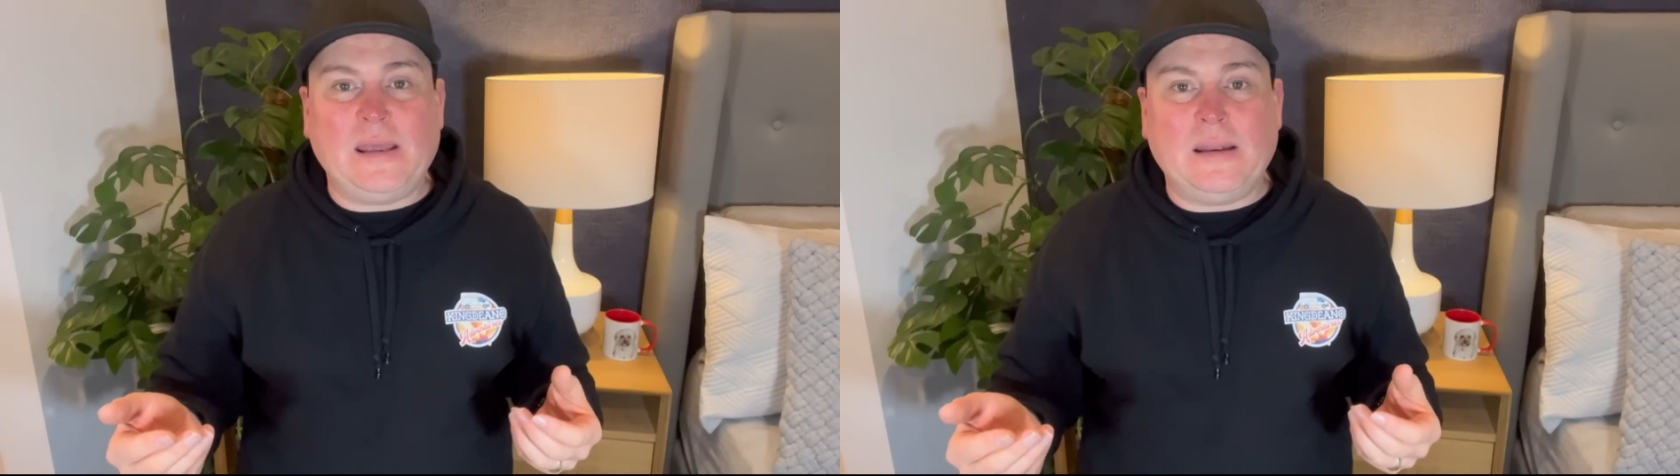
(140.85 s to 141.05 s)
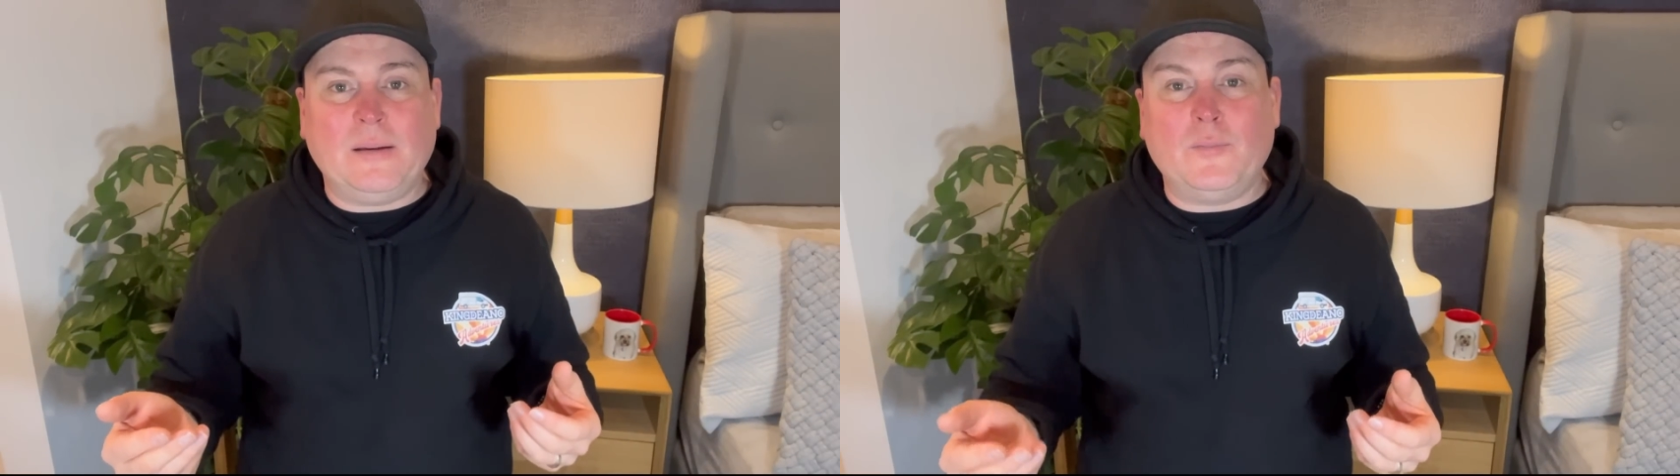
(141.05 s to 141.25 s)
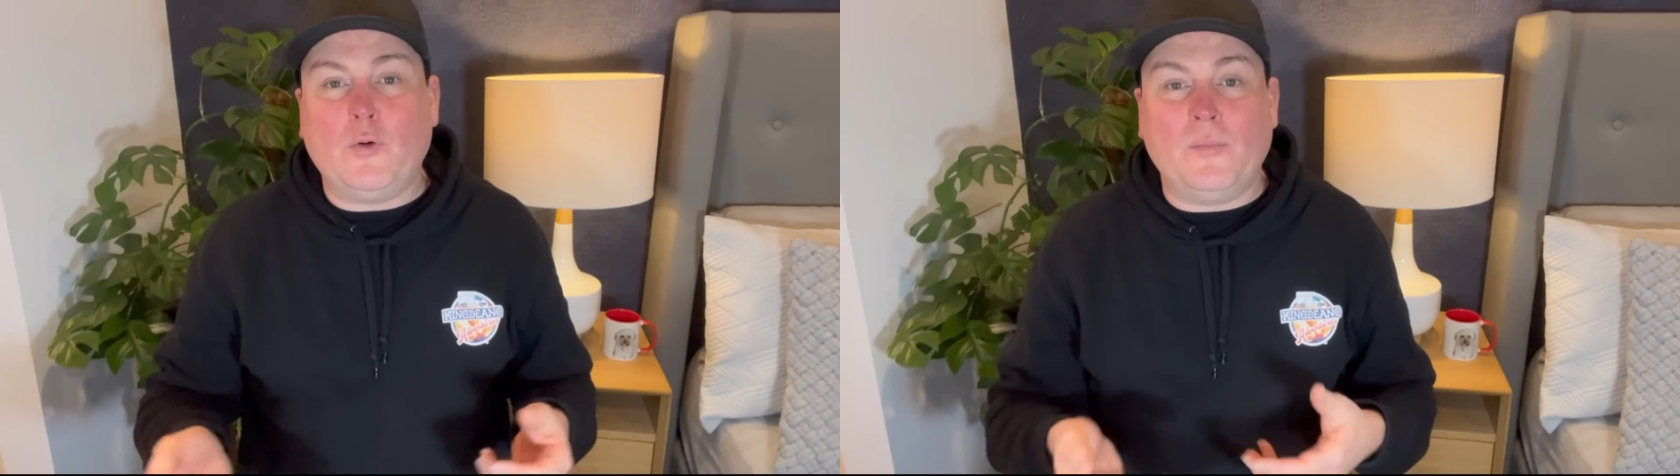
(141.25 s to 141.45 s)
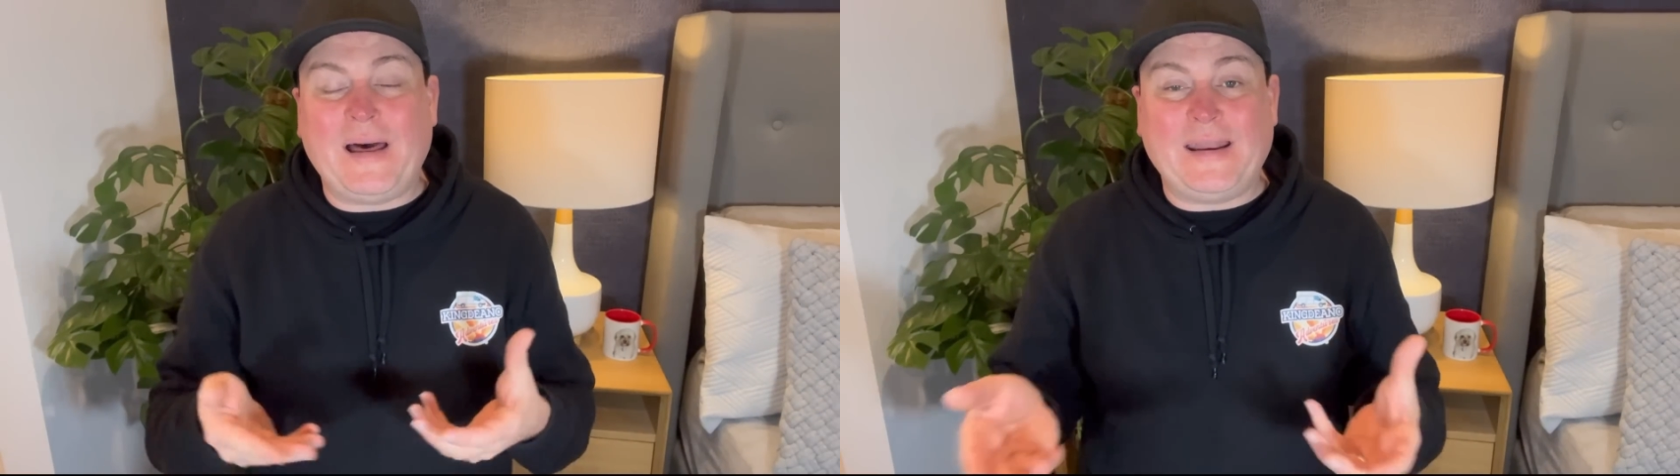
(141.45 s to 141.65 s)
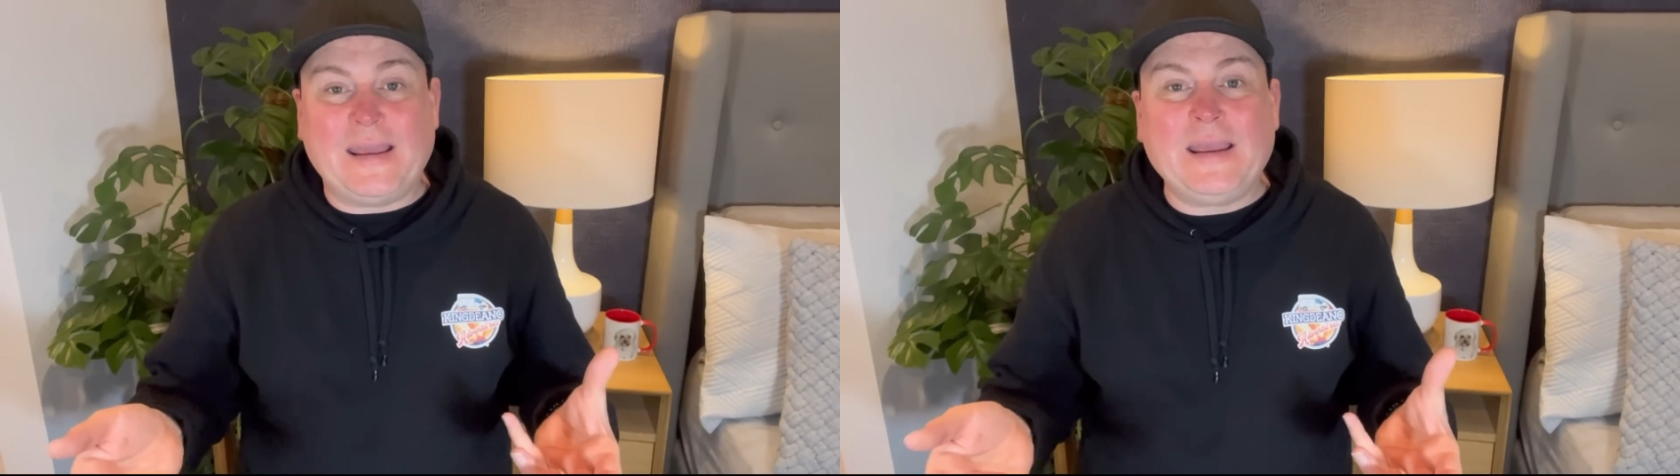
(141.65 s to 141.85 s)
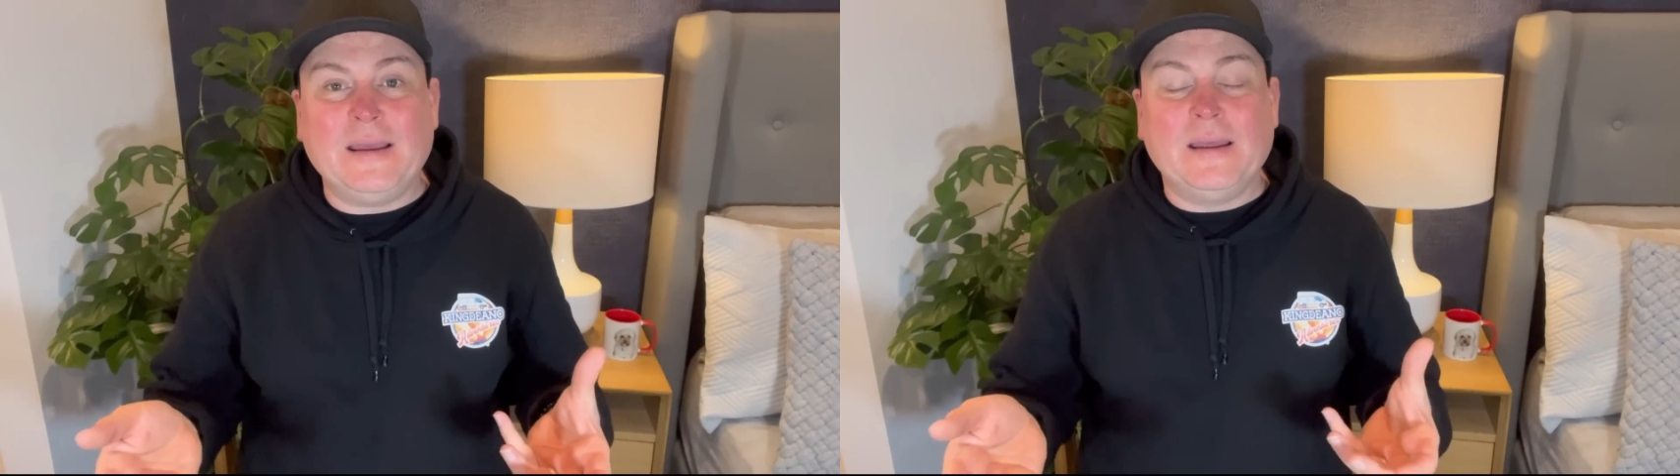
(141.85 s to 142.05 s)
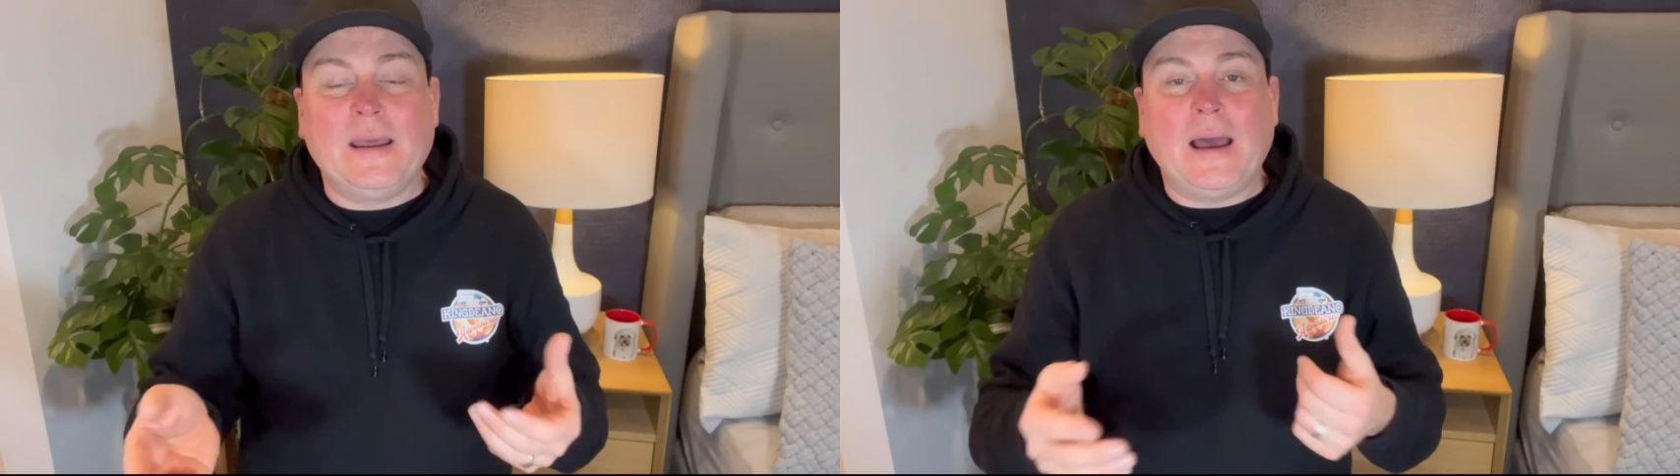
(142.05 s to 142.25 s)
in more money.